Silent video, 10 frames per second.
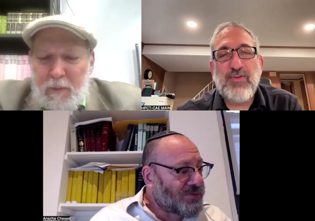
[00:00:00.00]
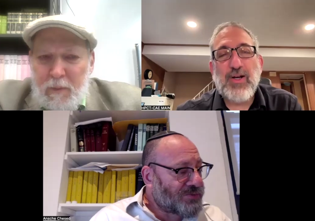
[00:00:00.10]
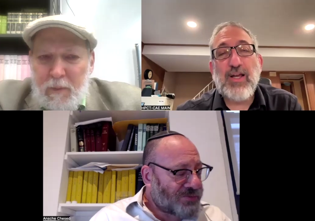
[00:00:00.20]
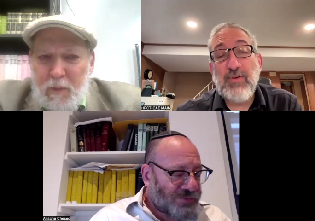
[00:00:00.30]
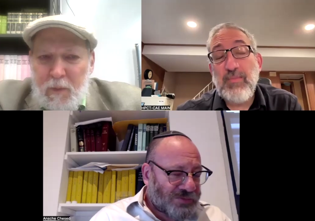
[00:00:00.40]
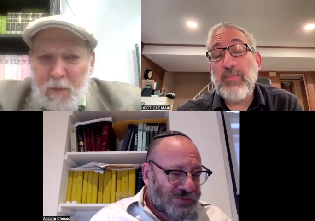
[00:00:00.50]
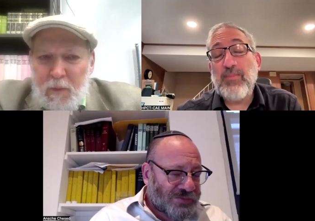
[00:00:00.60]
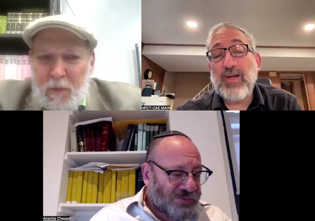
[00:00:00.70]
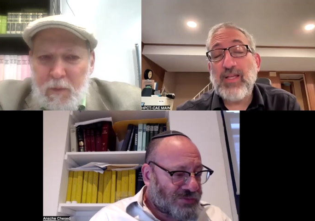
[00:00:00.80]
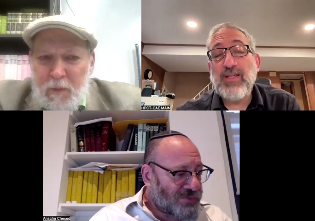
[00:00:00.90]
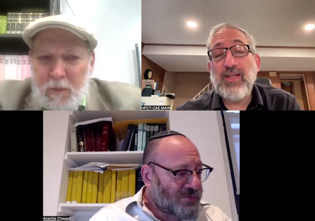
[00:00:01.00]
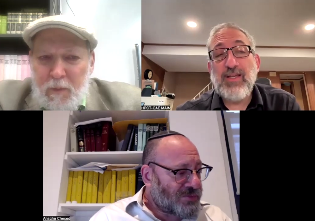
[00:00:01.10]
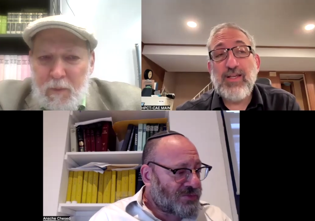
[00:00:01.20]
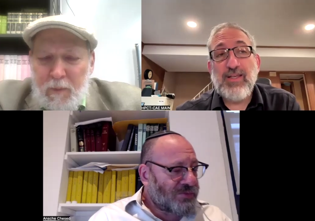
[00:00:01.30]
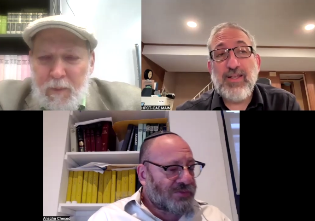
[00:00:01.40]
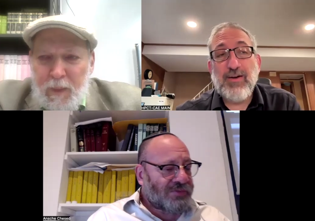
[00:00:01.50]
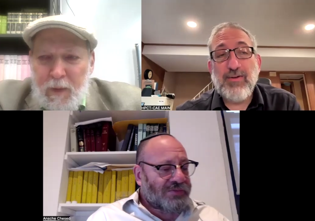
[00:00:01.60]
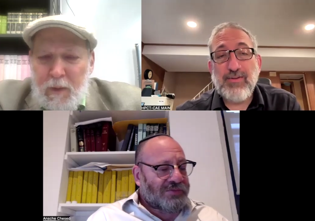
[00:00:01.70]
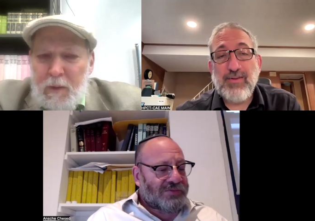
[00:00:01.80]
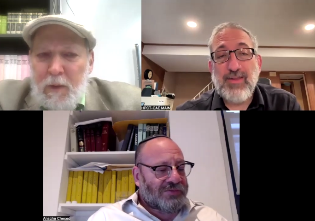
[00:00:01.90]
Speaker 1: for and remembering you
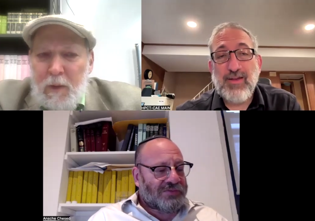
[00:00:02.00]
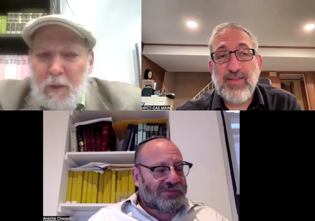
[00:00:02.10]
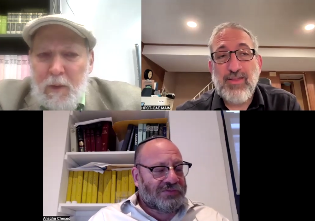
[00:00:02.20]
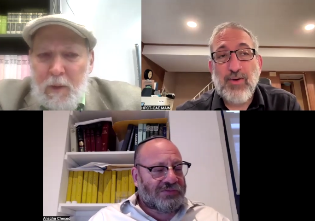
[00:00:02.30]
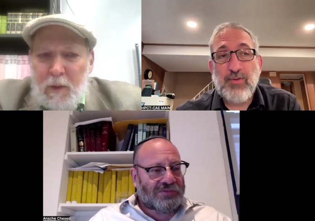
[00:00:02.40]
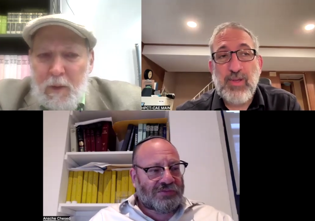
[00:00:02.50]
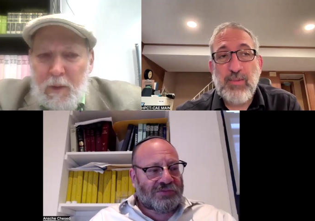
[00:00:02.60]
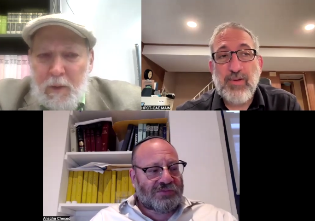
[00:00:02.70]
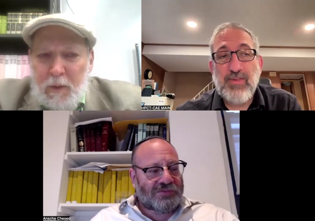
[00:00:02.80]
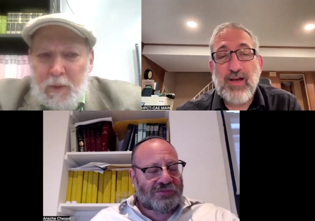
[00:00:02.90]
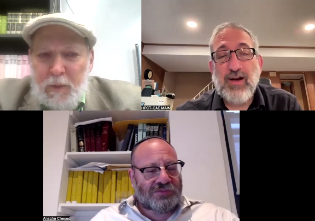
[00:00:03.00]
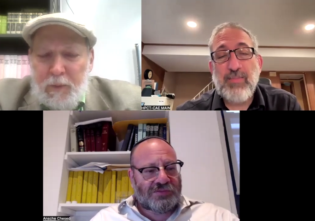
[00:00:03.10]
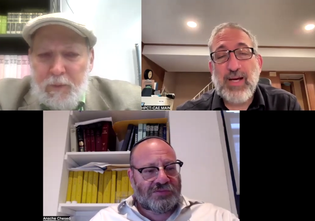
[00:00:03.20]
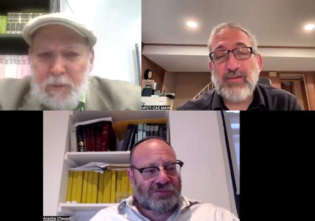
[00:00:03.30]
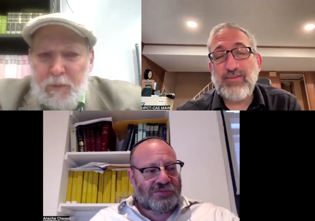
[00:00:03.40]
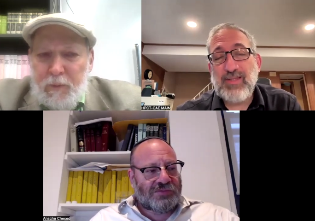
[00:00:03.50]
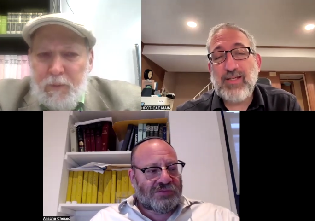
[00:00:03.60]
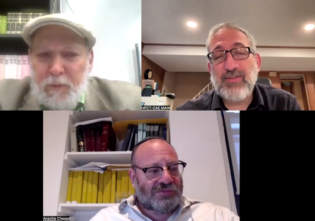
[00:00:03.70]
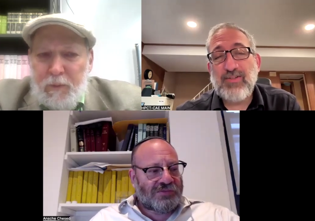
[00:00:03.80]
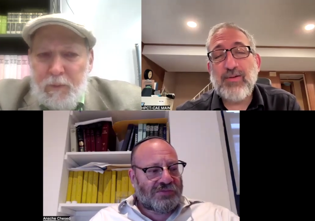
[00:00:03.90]
know the, those people they are bound
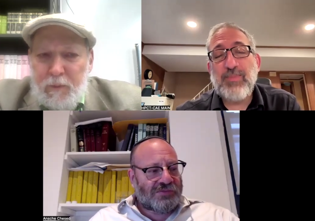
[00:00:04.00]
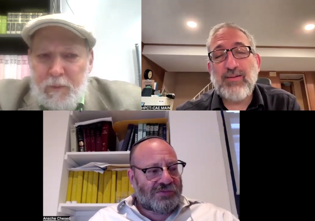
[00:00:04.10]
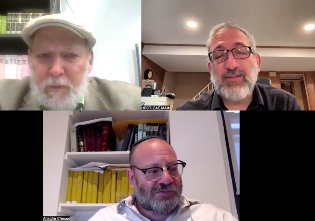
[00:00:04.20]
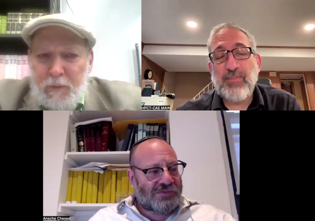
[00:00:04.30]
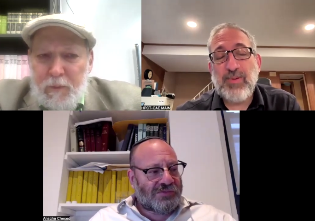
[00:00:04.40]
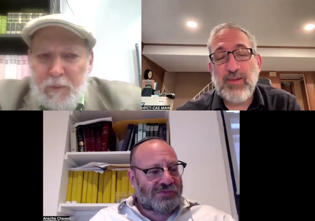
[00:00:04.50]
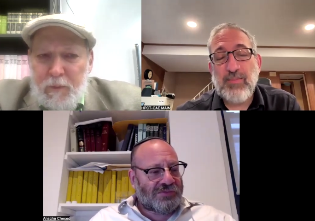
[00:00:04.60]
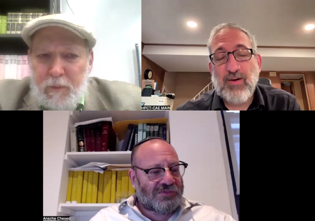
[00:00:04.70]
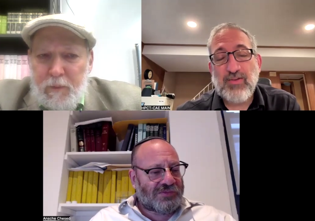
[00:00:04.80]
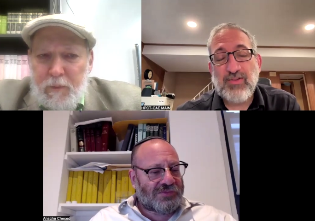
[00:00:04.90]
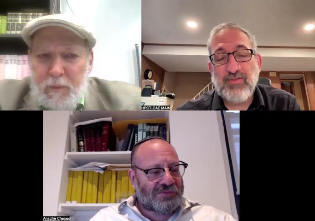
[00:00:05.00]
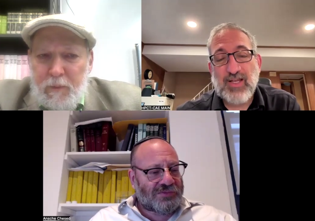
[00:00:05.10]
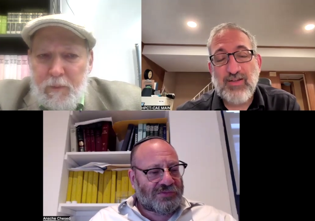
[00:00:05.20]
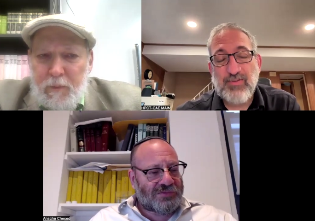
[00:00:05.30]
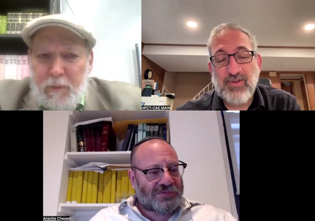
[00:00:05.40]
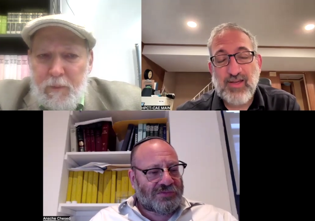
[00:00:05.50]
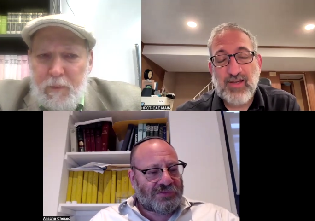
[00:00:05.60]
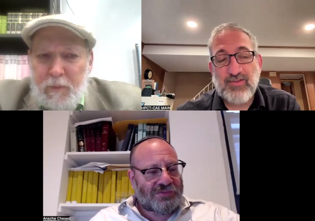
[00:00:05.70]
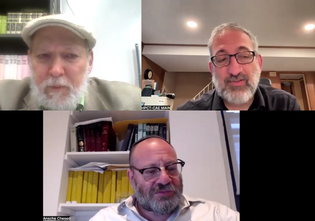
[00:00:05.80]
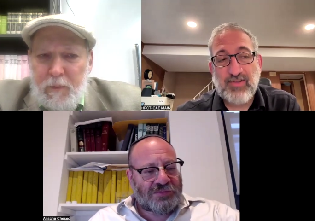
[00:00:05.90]
they're still bound up in the bonds of life with
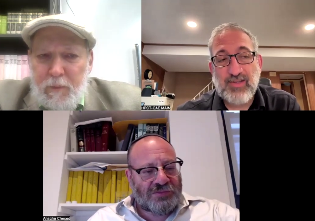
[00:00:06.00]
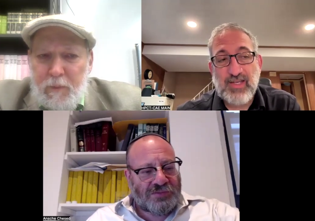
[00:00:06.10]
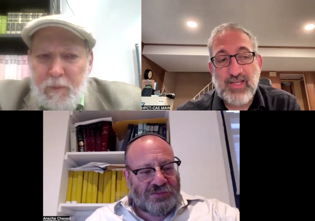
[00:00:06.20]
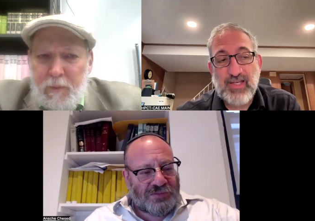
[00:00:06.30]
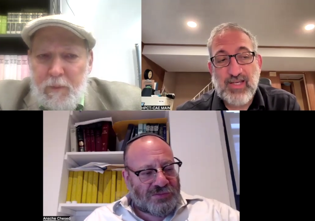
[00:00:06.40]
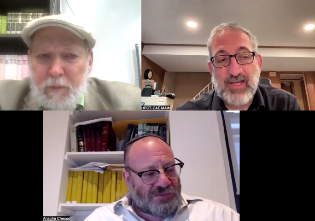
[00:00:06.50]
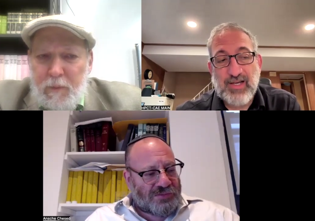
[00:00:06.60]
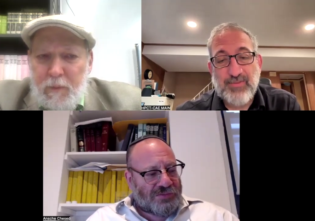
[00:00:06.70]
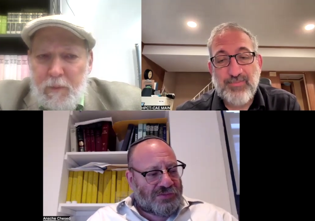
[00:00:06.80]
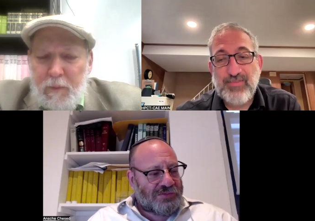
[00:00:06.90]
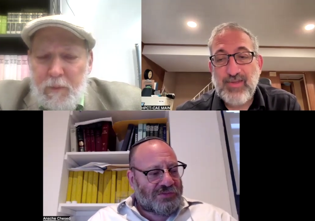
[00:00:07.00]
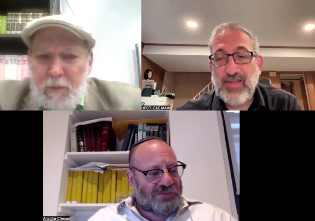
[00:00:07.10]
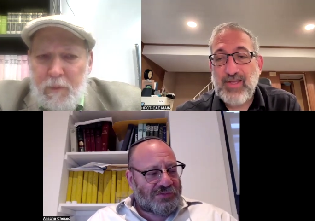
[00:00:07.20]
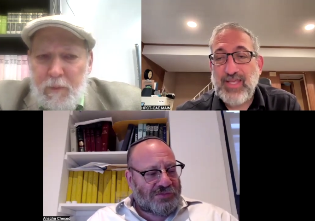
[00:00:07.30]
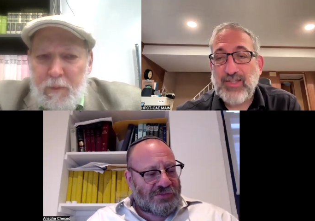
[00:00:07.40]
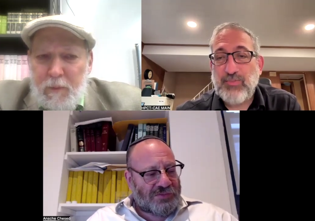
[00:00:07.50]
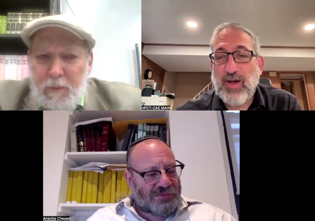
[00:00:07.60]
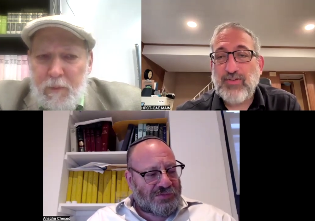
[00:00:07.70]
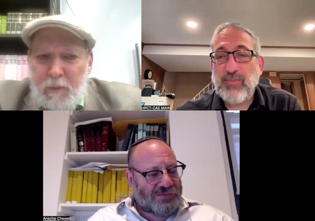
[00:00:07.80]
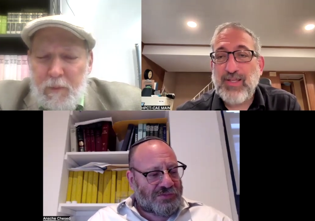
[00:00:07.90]
us um, and that's
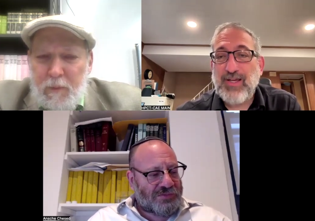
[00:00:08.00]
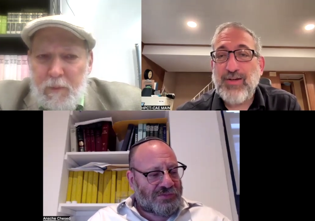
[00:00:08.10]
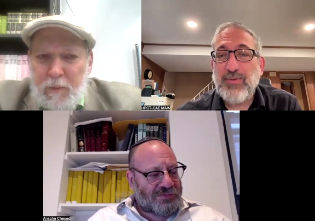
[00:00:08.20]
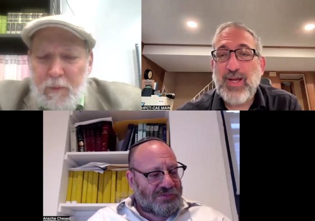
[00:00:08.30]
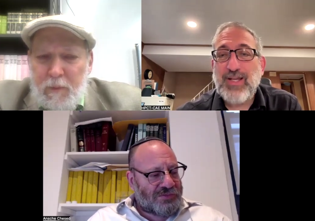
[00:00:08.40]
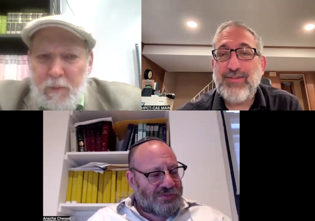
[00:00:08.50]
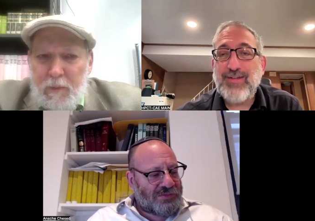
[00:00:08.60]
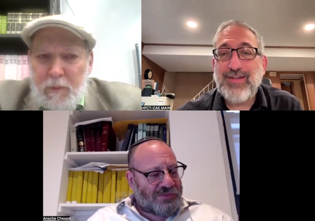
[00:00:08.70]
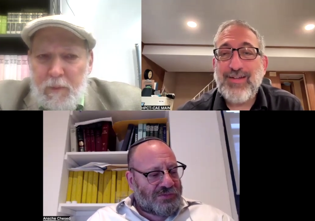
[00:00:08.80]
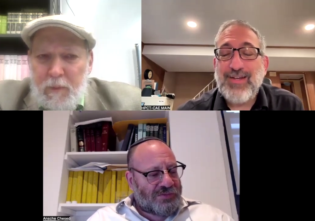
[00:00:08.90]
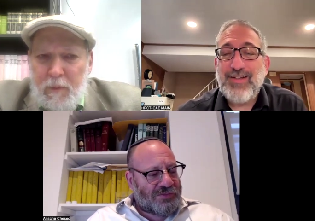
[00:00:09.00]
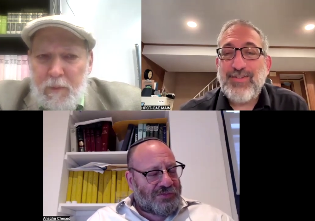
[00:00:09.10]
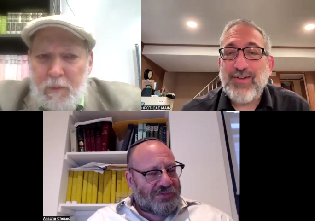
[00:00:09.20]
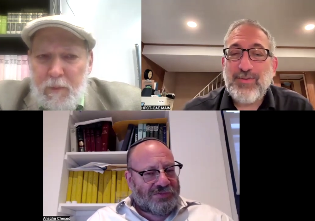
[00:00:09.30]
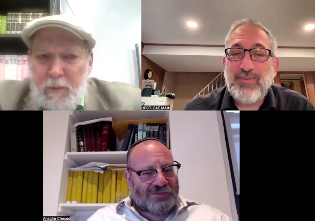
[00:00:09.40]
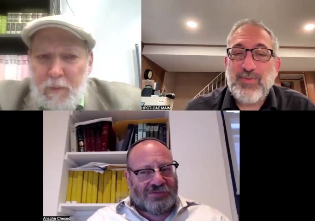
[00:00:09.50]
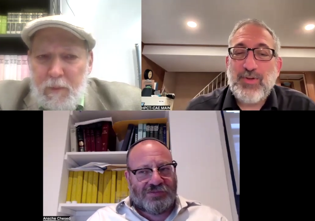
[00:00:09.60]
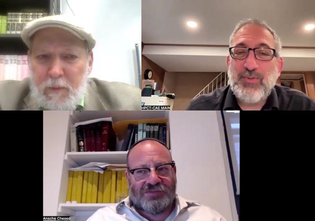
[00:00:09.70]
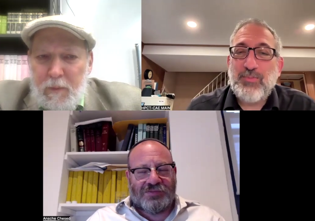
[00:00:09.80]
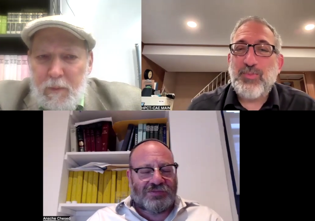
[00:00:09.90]
possibly a good way to to
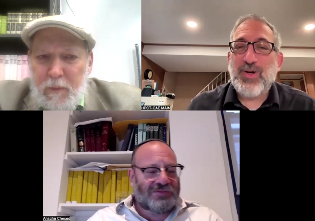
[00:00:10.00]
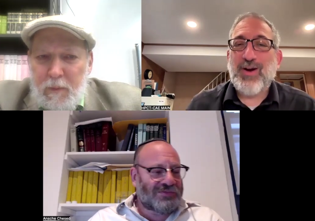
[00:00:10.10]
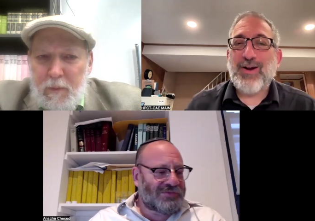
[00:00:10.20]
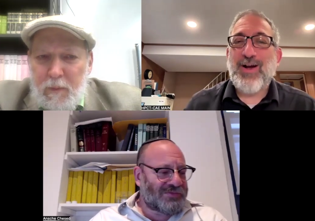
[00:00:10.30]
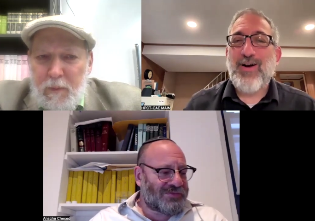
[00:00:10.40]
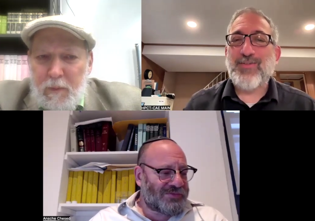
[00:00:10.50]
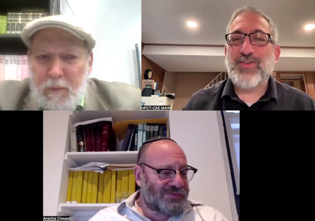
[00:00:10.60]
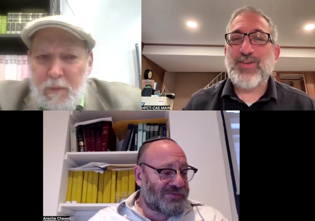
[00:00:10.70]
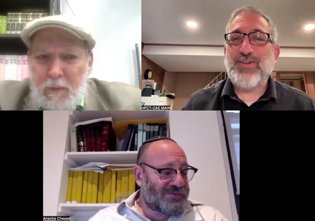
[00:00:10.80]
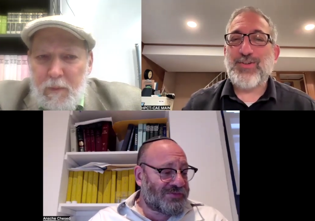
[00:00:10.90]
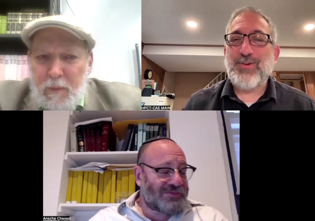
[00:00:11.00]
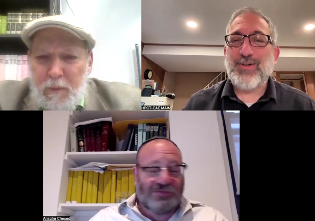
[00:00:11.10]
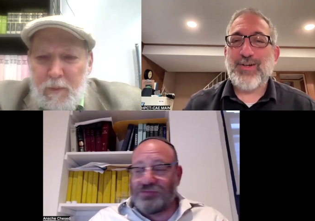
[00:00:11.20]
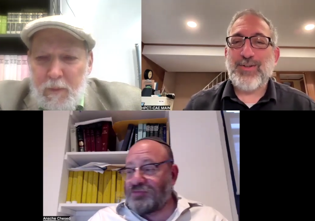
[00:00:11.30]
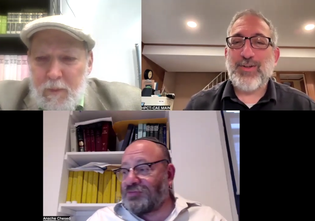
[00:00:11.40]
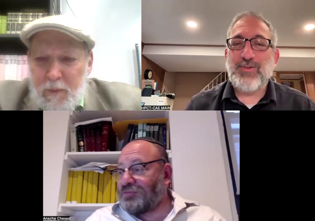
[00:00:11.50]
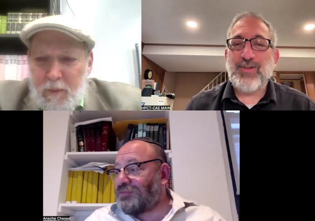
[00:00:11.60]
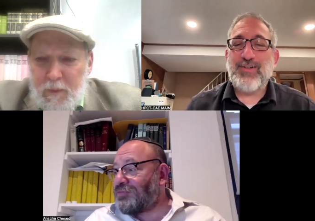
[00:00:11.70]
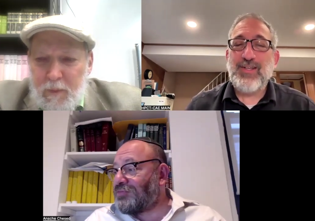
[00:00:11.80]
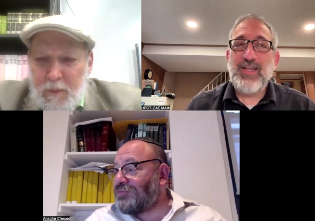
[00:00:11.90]
to bring our conversation to a
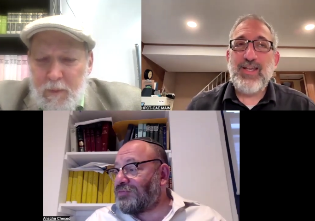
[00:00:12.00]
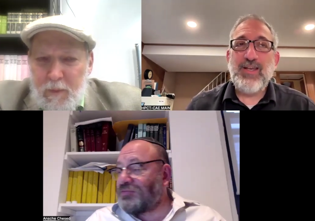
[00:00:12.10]
conclusion